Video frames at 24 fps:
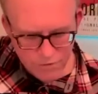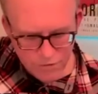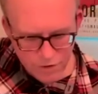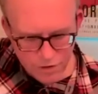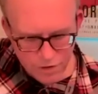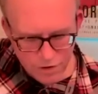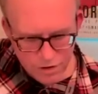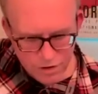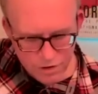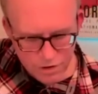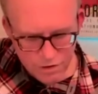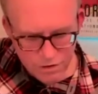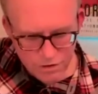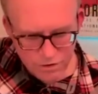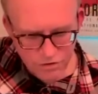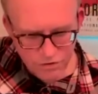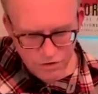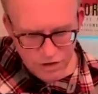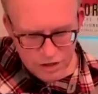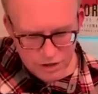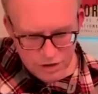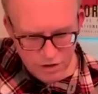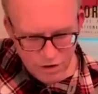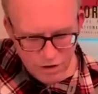for the
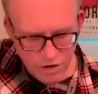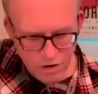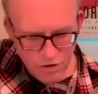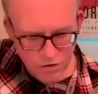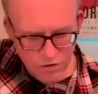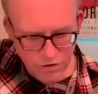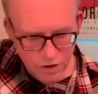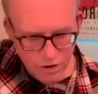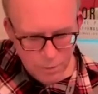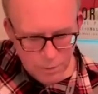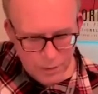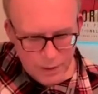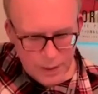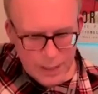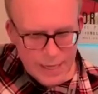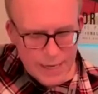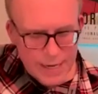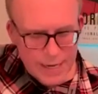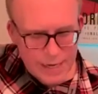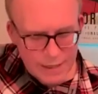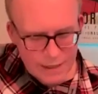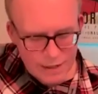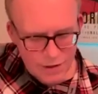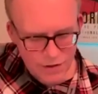C chord, you're
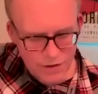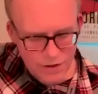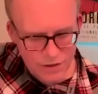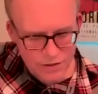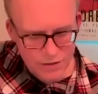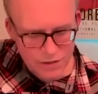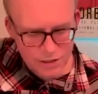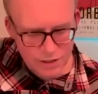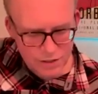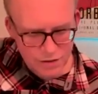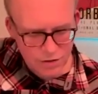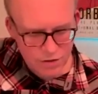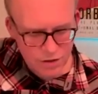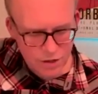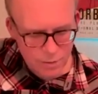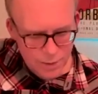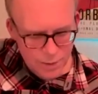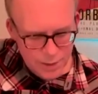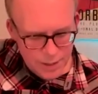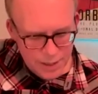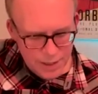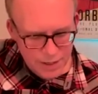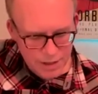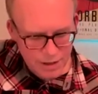playing 13 on the
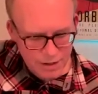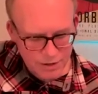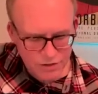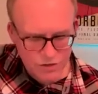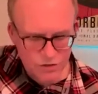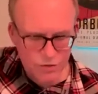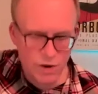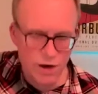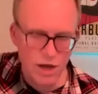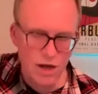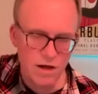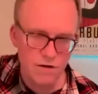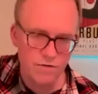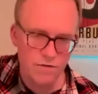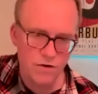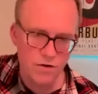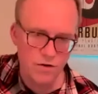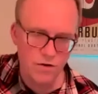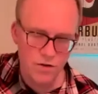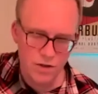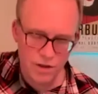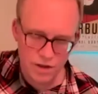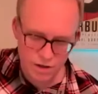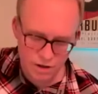B and 12
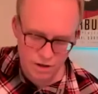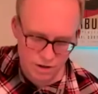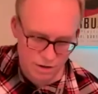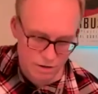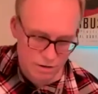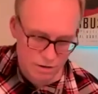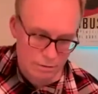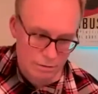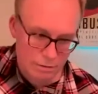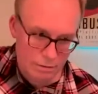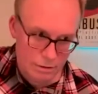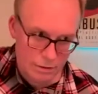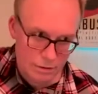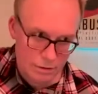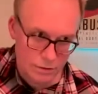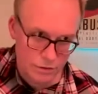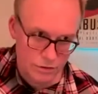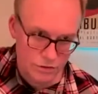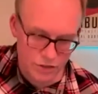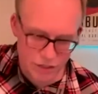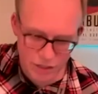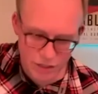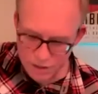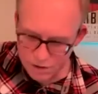on the
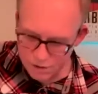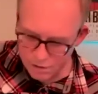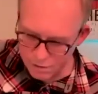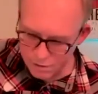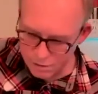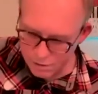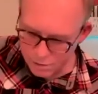G.